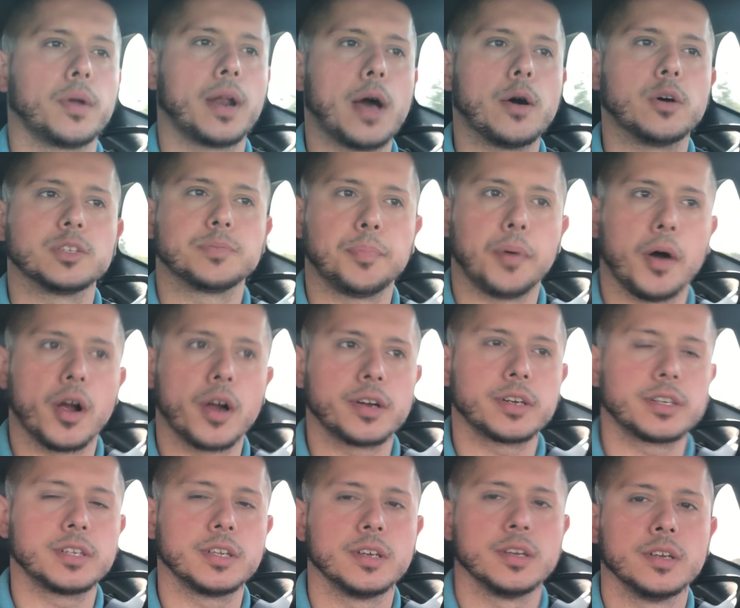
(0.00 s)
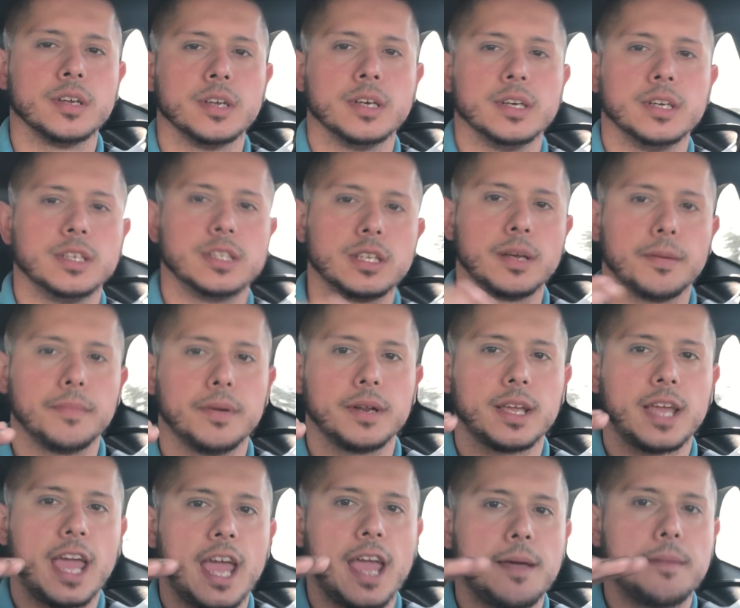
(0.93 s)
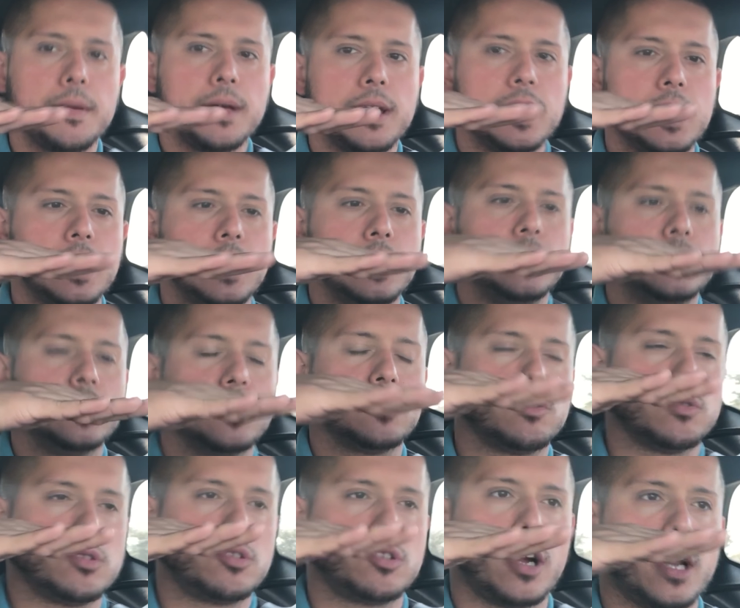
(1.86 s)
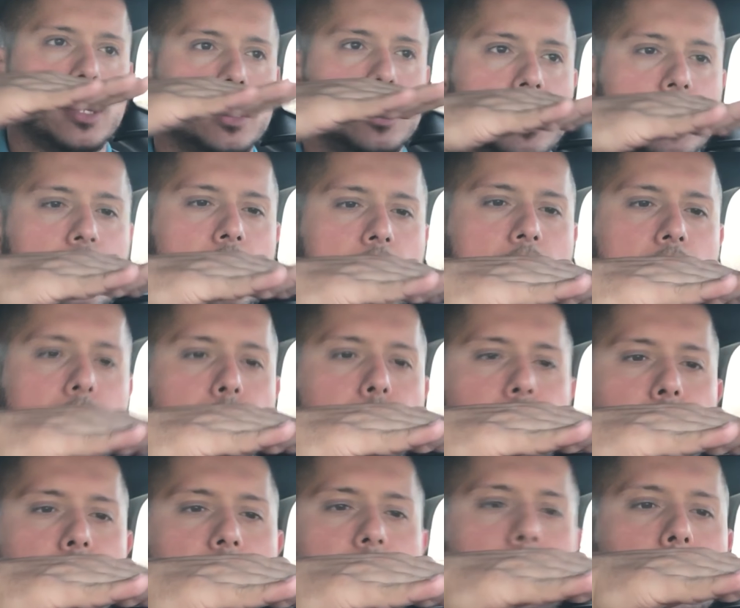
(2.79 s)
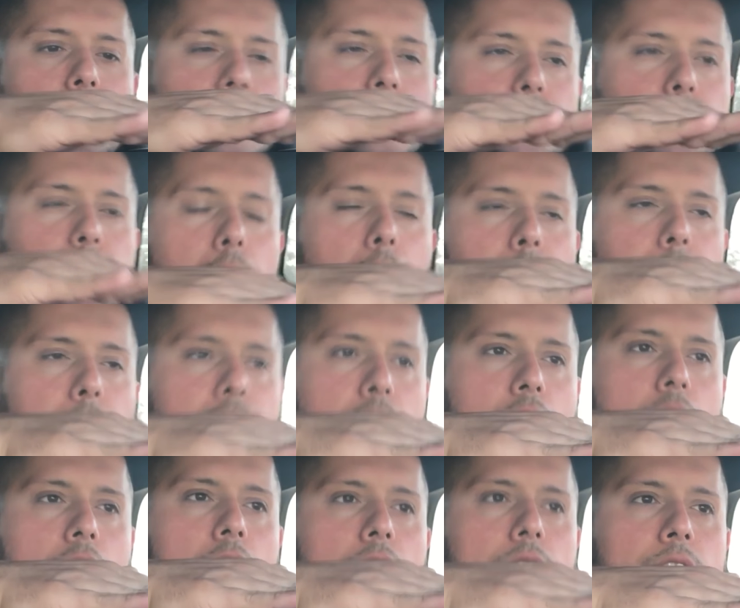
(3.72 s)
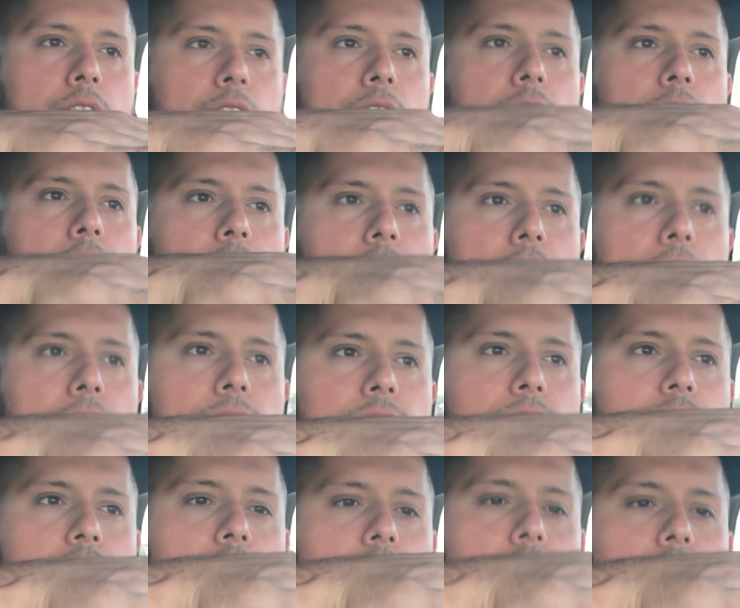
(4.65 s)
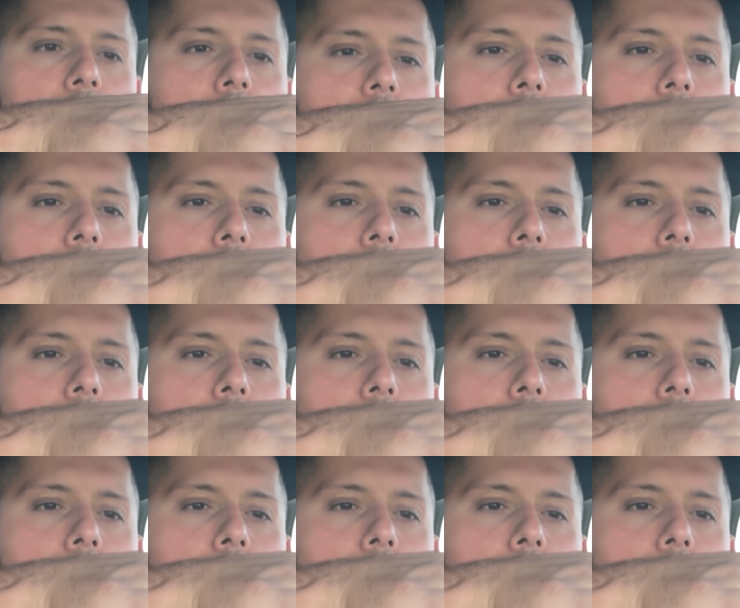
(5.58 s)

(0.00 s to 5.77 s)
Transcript: when I was parked, somebody came in and just was trying to turn and pretty much bumped my car and slid